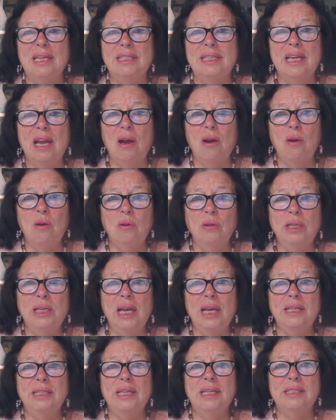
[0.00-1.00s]
They are
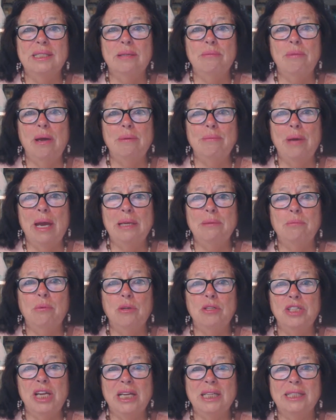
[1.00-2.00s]
only ideas in my mind
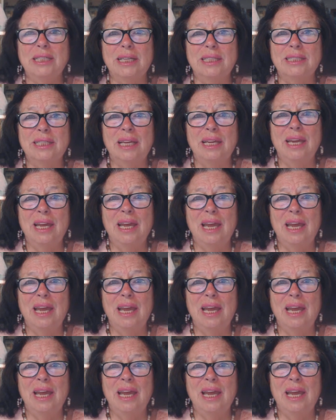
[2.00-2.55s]
projected.